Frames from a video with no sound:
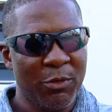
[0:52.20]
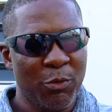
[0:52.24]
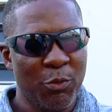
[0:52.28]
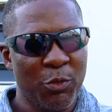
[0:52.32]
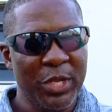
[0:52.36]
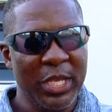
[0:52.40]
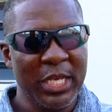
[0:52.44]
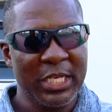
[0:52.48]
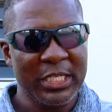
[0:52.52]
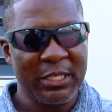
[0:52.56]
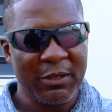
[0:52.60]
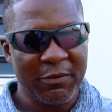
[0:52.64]

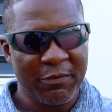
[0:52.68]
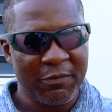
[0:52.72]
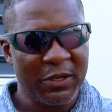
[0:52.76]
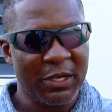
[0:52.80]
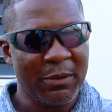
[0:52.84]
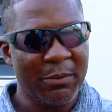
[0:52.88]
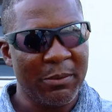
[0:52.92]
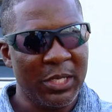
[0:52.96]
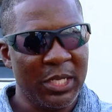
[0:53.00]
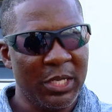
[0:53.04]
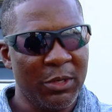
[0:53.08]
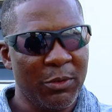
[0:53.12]
we as the
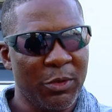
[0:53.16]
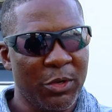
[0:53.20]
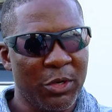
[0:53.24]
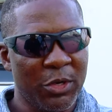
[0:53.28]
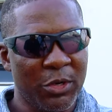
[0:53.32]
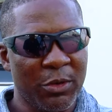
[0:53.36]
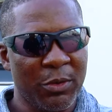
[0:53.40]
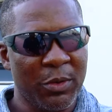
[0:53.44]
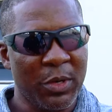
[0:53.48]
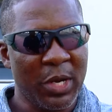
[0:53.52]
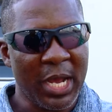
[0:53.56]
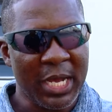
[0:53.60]
family
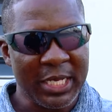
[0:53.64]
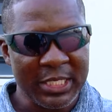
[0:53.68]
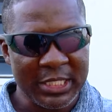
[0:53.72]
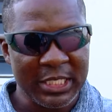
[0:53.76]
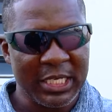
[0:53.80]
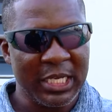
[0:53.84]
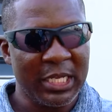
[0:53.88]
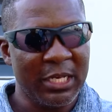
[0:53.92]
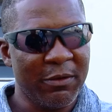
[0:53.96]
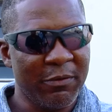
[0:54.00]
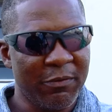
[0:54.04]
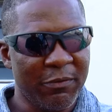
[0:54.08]
were
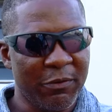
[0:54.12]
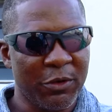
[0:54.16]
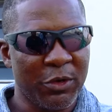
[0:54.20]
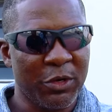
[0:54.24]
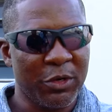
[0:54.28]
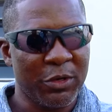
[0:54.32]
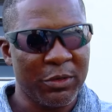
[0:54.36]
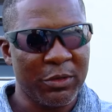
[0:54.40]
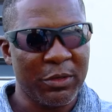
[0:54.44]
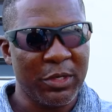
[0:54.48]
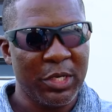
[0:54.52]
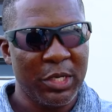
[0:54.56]
asking
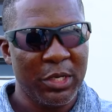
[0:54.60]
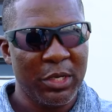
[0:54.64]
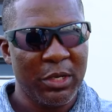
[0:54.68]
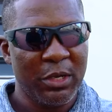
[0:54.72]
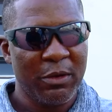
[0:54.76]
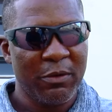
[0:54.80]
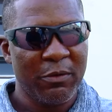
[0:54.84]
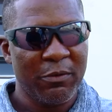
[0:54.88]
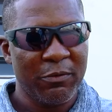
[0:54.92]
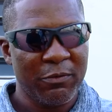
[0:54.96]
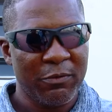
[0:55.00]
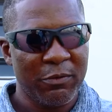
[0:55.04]
for,
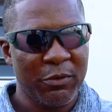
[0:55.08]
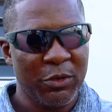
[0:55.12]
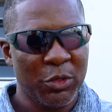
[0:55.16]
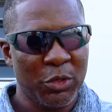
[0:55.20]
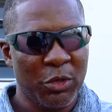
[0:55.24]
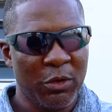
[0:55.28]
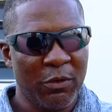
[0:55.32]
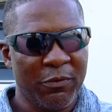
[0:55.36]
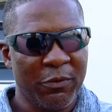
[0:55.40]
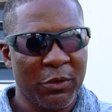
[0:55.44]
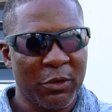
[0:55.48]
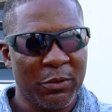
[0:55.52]
you
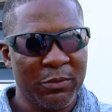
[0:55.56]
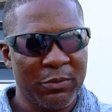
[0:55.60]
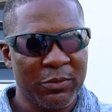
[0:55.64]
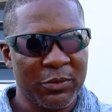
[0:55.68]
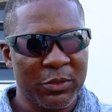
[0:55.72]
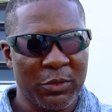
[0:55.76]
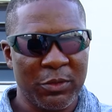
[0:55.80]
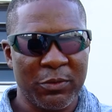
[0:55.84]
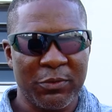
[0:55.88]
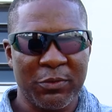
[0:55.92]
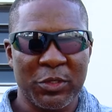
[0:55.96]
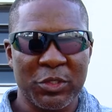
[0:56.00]
know,
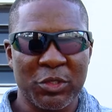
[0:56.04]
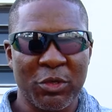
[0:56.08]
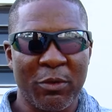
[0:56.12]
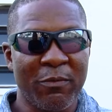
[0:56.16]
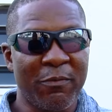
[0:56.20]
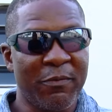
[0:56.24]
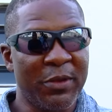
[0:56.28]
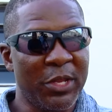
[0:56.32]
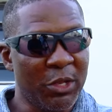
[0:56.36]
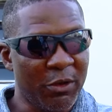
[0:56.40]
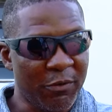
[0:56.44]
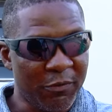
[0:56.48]
for
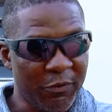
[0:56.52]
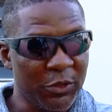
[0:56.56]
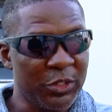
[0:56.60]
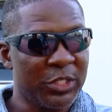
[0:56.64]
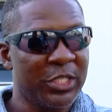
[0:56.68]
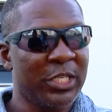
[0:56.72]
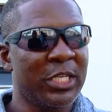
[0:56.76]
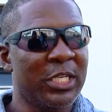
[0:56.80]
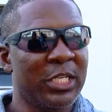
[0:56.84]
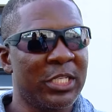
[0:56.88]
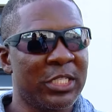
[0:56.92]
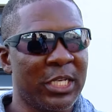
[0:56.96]
some video
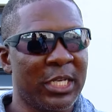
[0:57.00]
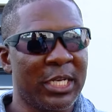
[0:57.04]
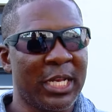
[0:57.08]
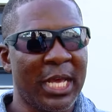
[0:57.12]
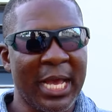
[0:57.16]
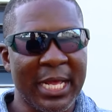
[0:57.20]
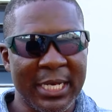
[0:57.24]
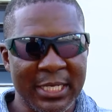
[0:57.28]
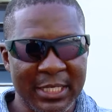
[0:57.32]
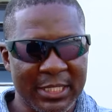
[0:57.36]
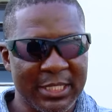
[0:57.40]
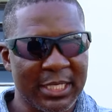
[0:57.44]
footage and
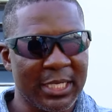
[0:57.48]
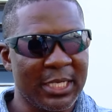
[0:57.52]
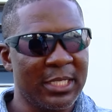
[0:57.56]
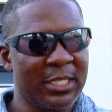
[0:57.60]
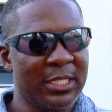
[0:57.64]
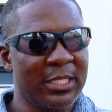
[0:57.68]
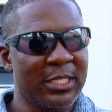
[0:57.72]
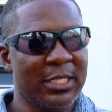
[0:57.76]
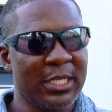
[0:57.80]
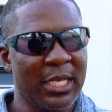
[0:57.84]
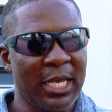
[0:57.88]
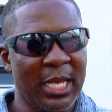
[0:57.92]

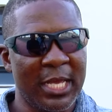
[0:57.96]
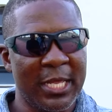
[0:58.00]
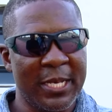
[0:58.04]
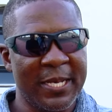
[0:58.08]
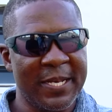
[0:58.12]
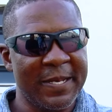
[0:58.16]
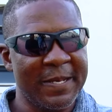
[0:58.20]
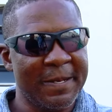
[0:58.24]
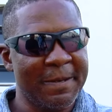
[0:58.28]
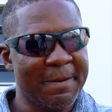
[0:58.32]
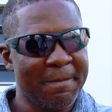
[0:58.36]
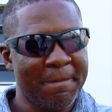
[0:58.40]
answers,
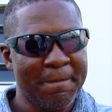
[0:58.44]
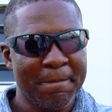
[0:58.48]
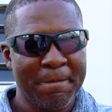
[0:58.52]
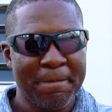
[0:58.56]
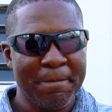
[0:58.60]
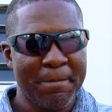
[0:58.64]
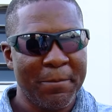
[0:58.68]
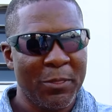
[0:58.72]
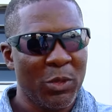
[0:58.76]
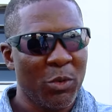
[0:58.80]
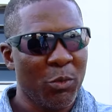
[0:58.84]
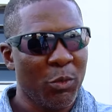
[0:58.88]
and
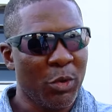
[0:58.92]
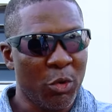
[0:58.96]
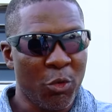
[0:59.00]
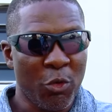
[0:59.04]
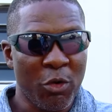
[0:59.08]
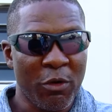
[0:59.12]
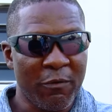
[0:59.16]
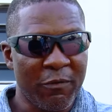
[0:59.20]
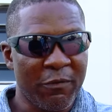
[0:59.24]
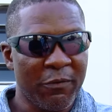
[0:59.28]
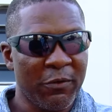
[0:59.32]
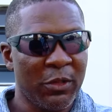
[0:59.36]
we're
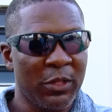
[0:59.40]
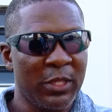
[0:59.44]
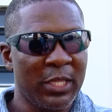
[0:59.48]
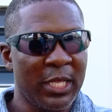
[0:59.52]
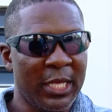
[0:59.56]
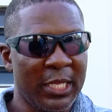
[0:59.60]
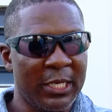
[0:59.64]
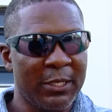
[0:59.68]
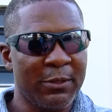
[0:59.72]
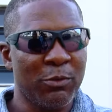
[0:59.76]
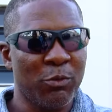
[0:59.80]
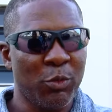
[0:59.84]
hopeful
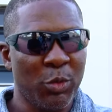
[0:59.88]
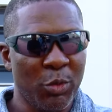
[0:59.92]
that